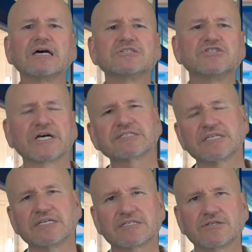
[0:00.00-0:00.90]
Just
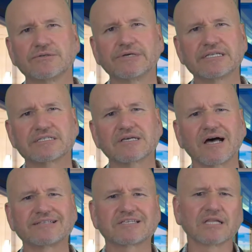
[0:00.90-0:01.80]
these 2
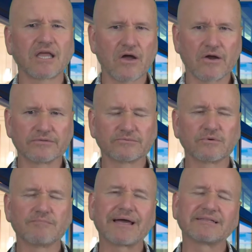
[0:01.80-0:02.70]
insights alone
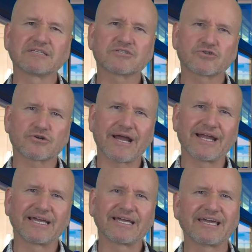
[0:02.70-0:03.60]
will make this
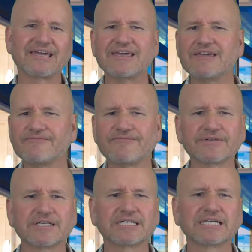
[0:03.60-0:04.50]
training
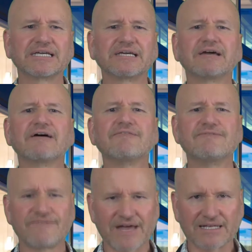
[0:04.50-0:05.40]
infinitely
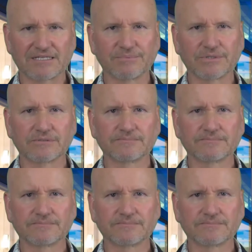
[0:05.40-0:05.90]
valuable.